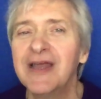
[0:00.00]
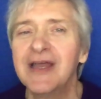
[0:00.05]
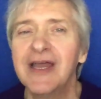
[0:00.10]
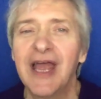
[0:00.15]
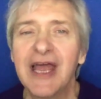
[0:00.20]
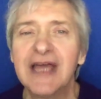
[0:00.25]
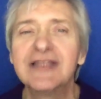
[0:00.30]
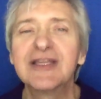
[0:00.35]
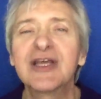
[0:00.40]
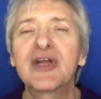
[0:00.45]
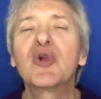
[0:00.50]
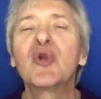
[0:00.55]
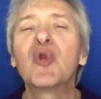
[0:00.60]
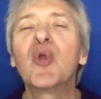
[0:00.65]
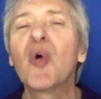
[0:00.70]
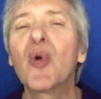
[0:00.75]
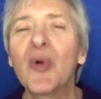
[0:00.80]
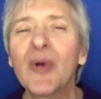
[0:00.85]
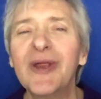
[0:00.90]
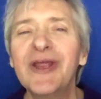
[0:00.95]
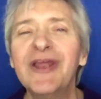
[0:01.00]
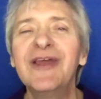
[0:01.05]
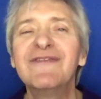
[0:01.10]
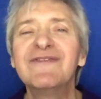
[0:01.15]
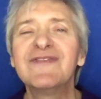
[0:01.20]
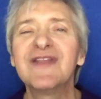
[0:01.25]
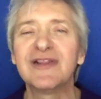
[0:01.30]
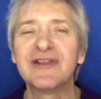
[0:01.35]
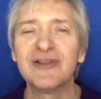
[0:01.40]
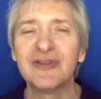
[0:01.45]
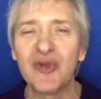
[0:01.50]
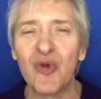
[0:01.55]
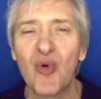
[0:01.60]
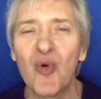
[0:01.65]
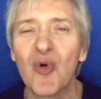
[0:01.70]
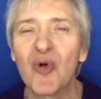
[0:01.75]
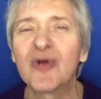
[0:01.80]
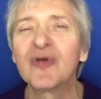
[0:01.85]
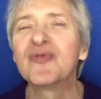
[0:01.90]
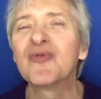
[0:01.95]
and the glory of the
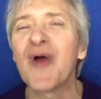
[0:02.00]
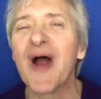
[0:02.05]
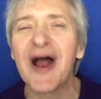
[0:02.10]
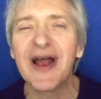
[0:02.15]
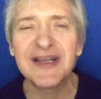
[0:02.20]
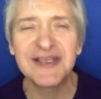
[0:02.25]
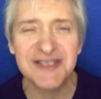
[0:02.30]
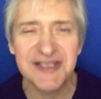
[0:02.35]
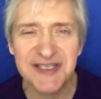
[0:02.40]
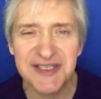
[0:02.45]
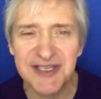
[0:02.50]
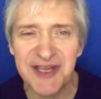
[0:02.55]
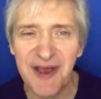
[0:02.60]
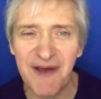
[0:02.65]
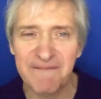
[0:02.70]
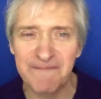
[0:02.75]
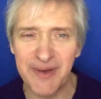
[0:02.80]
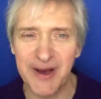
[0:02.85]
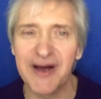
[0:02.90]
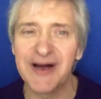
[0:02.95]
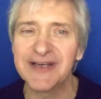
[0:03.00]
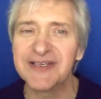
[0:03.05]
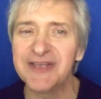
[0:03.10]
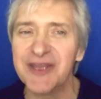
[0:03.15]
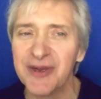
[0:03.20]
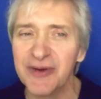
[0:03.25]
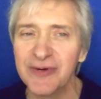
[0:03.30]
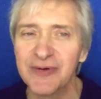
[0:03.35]
Lord rises upon you.